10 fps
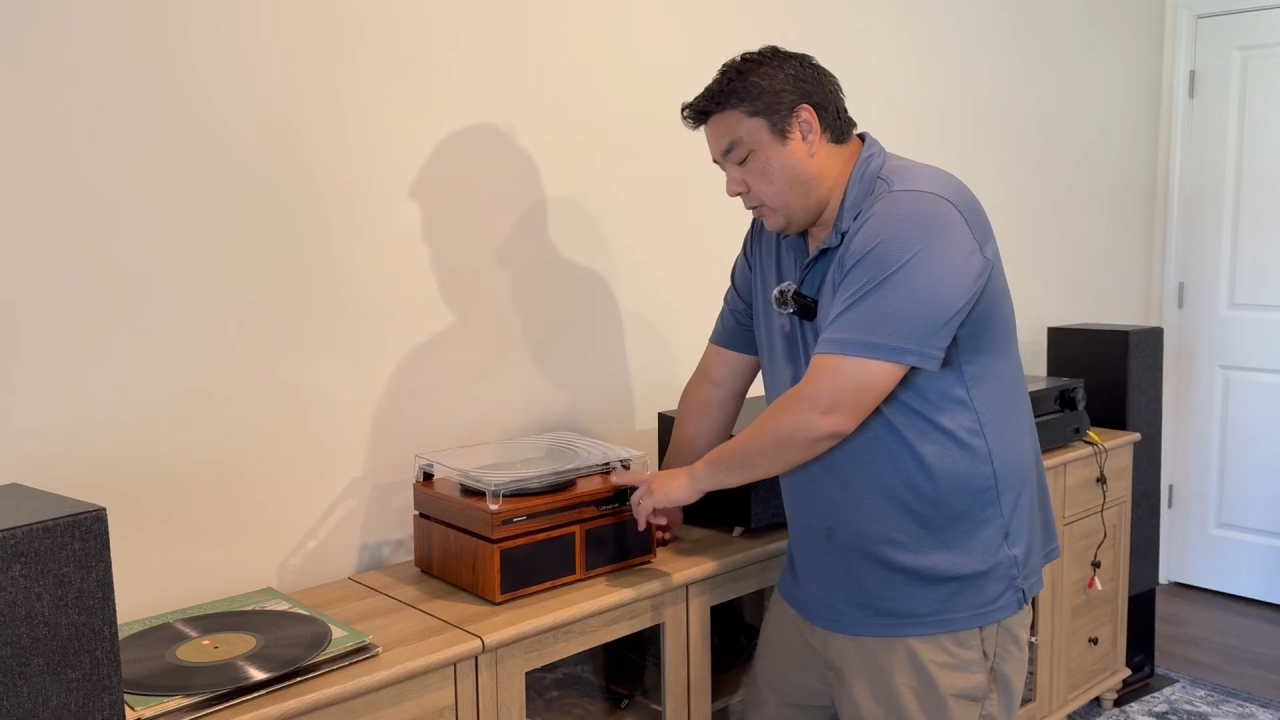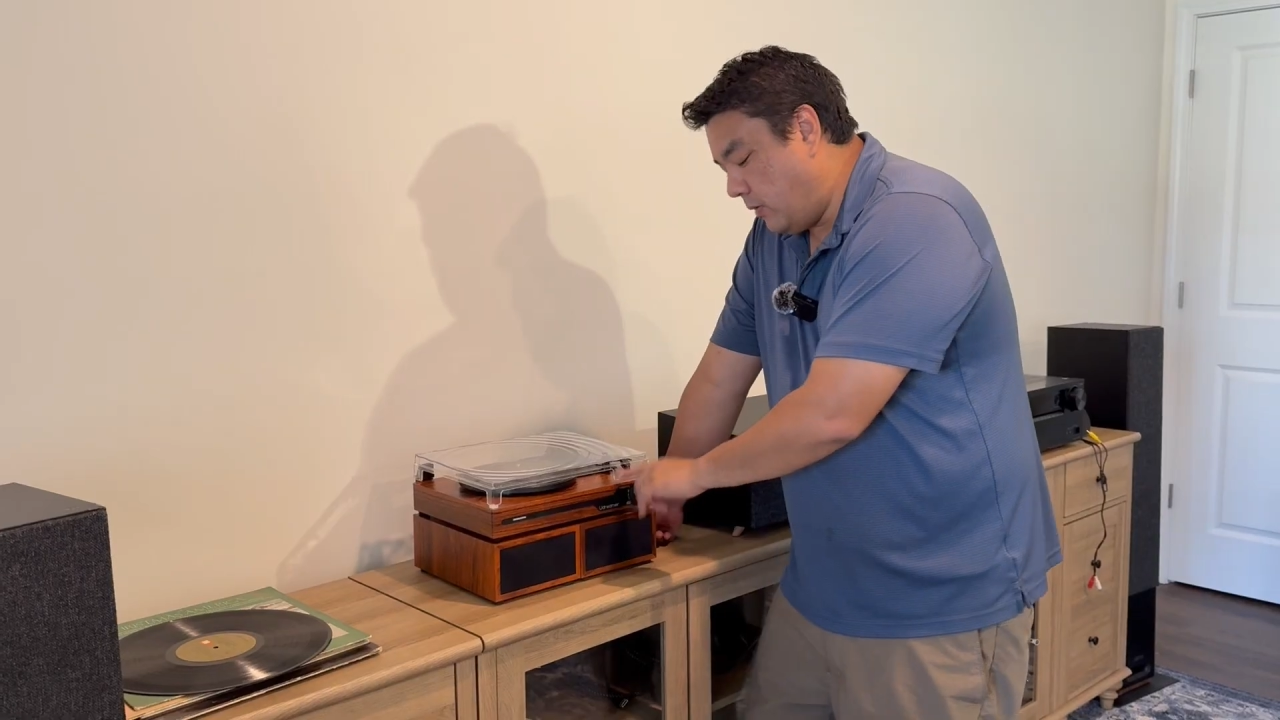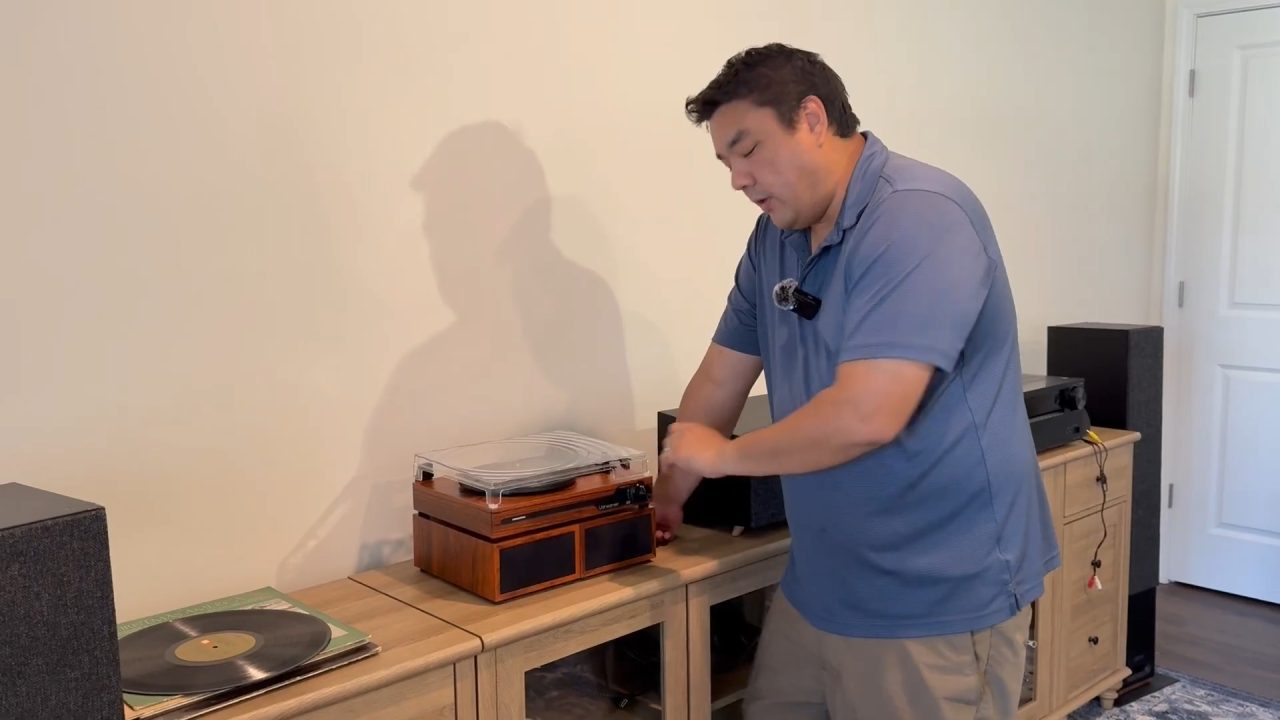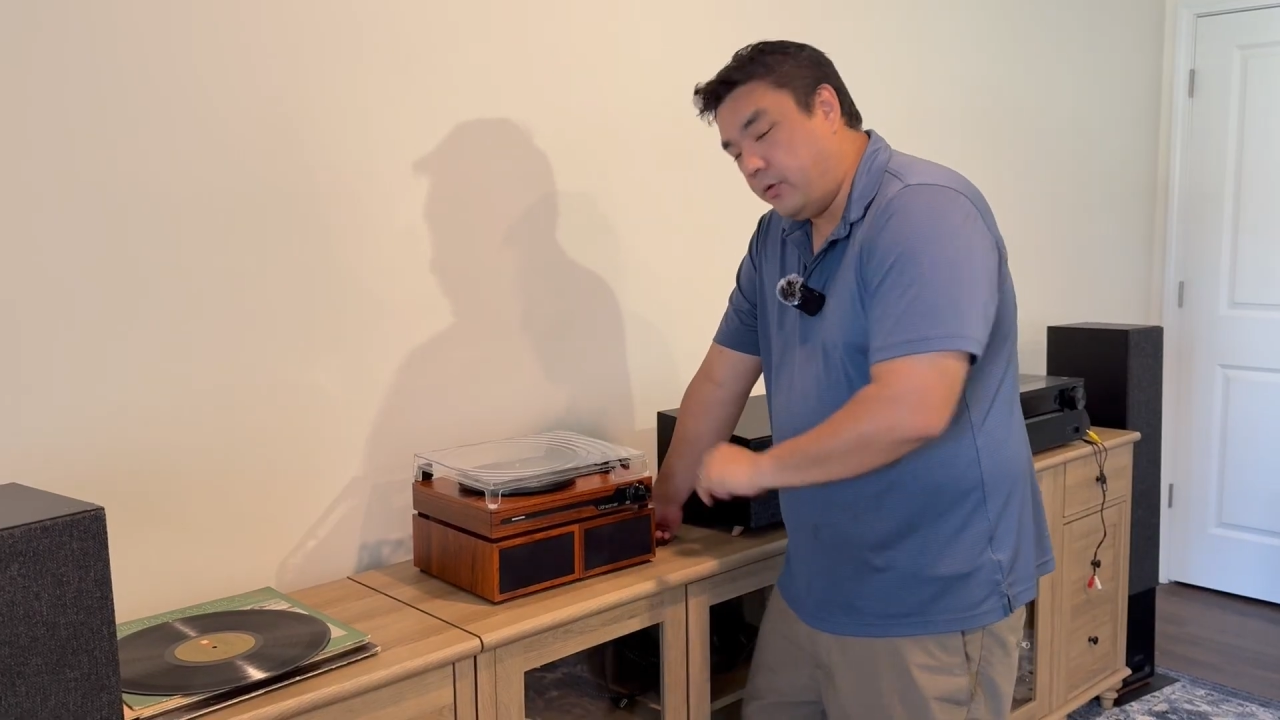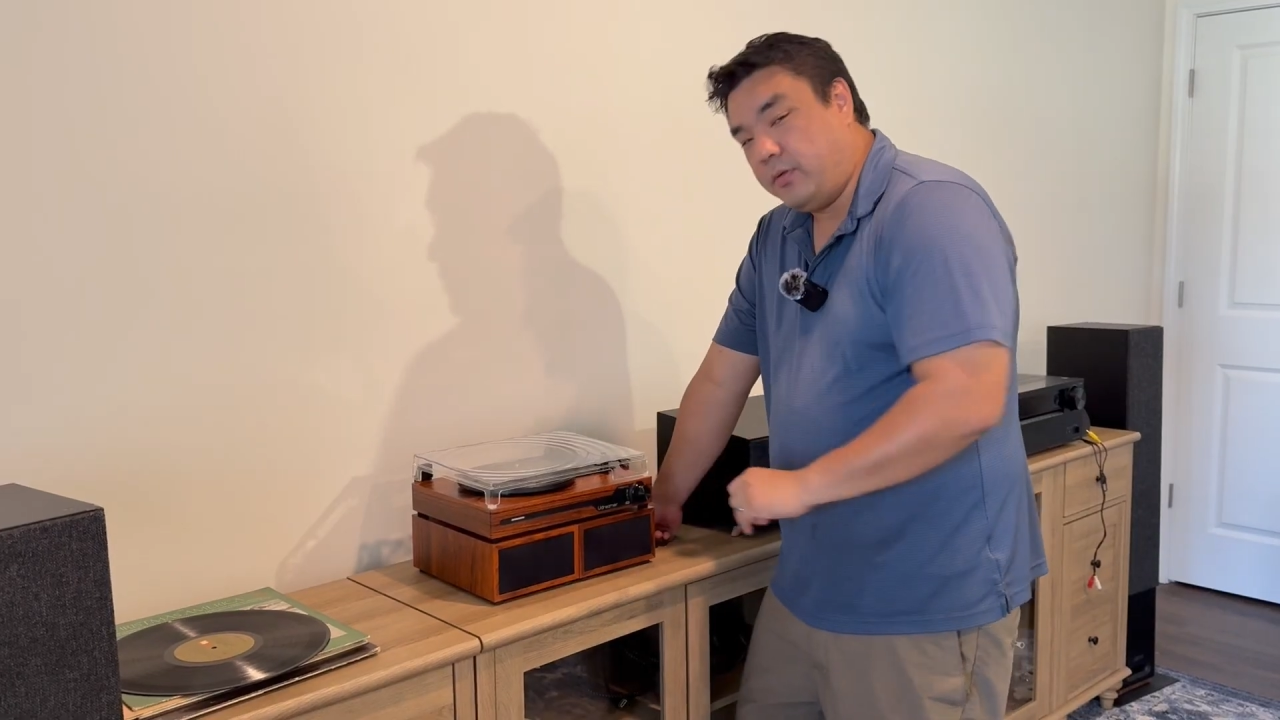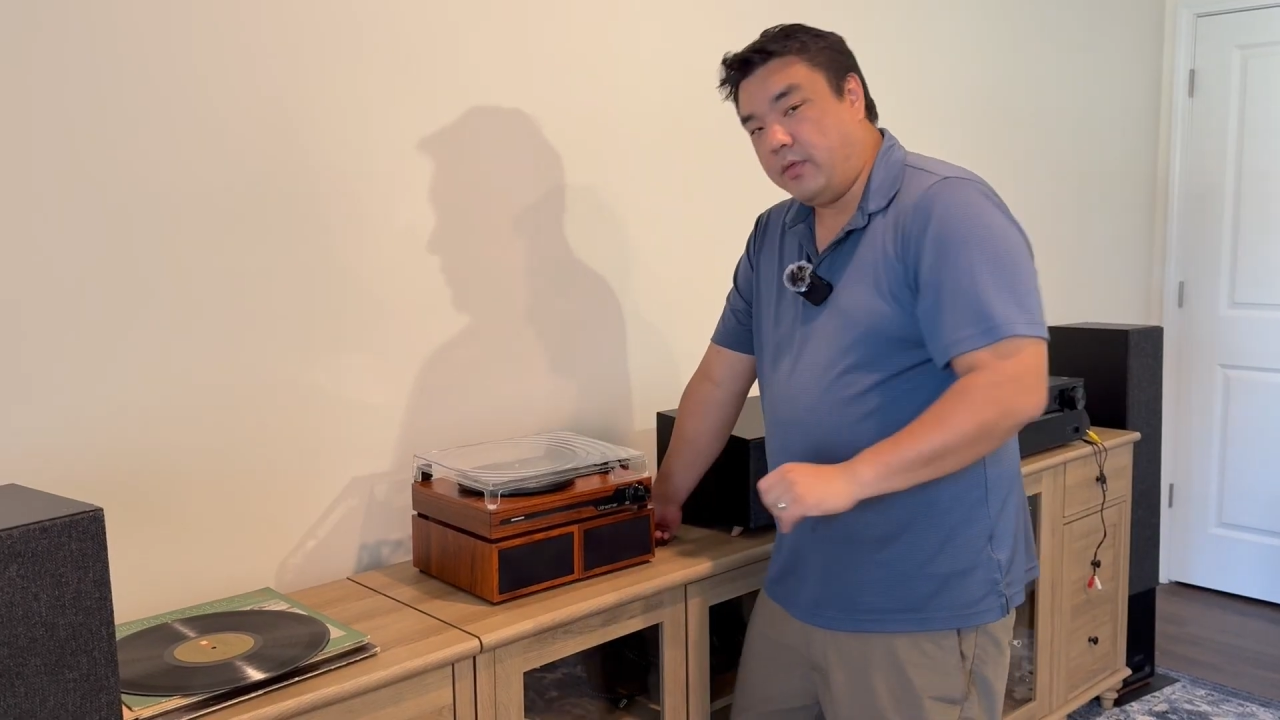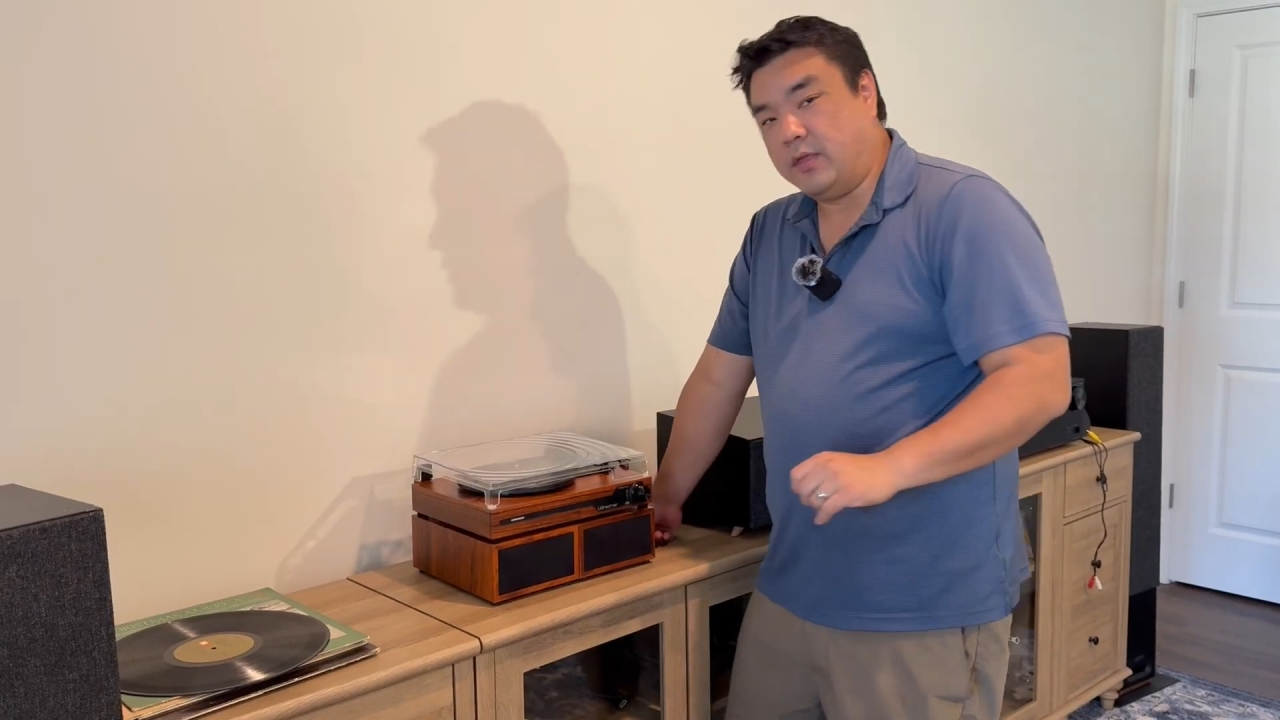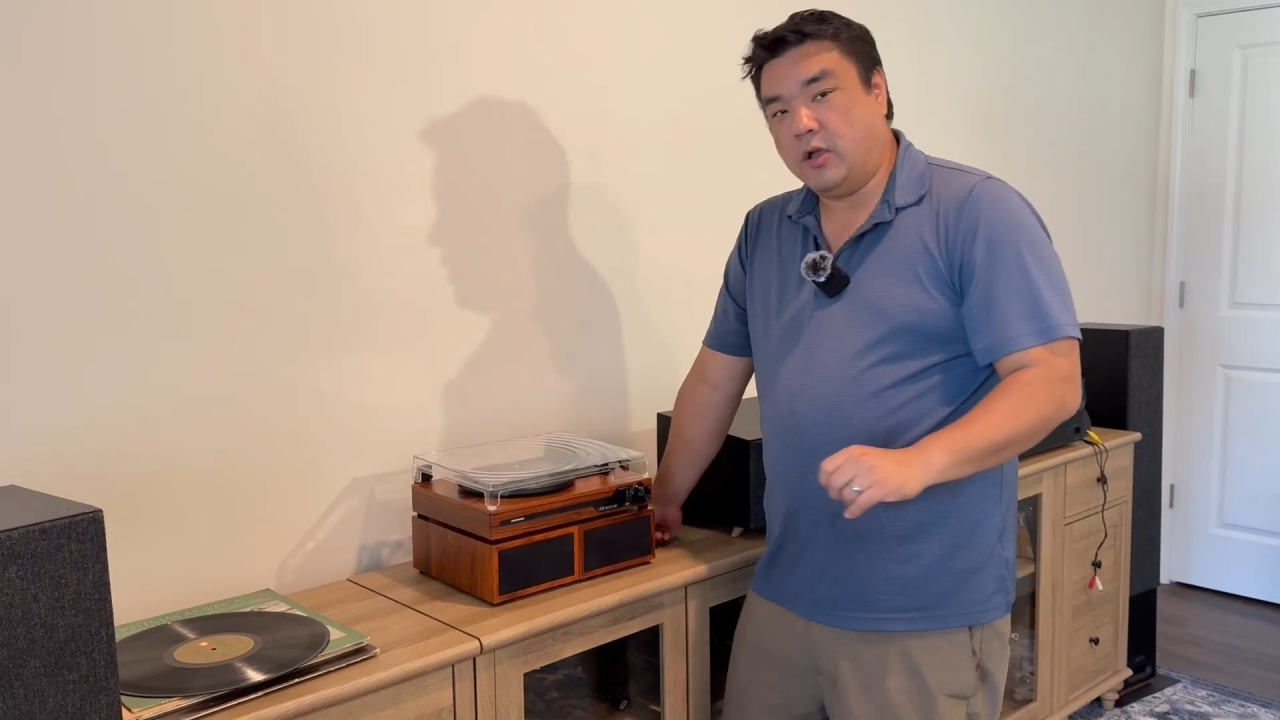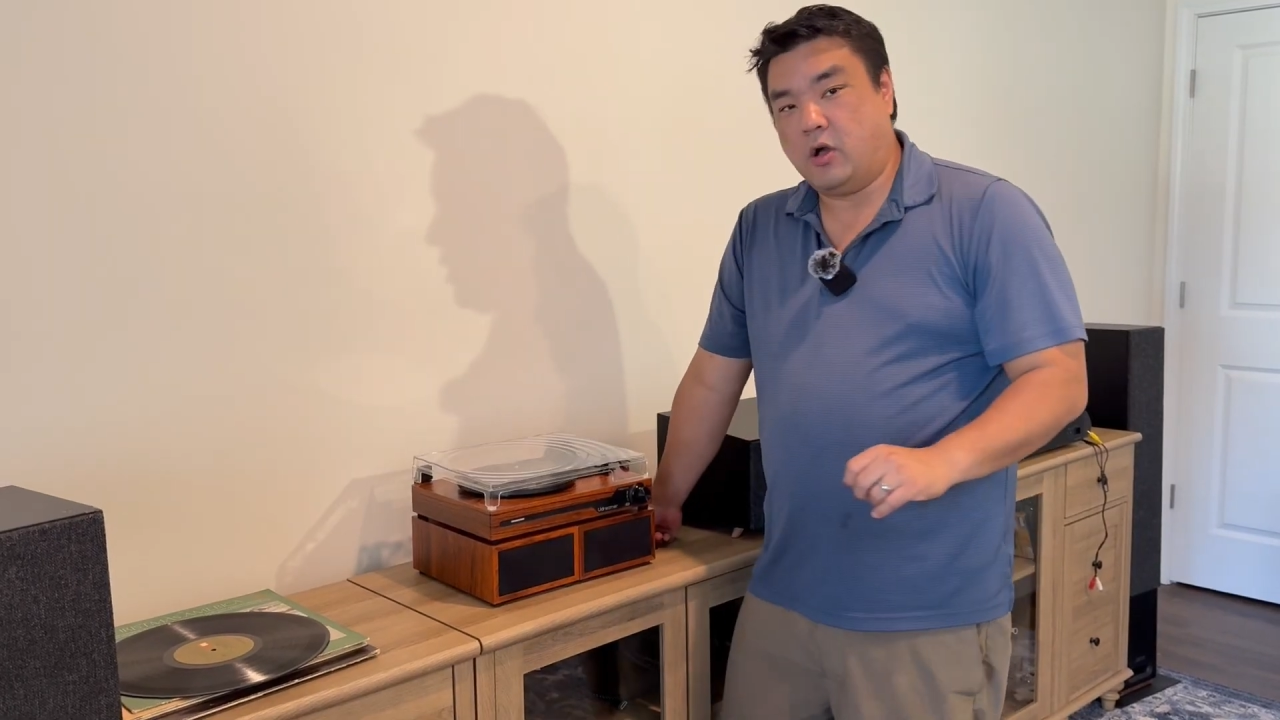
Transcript: rather than the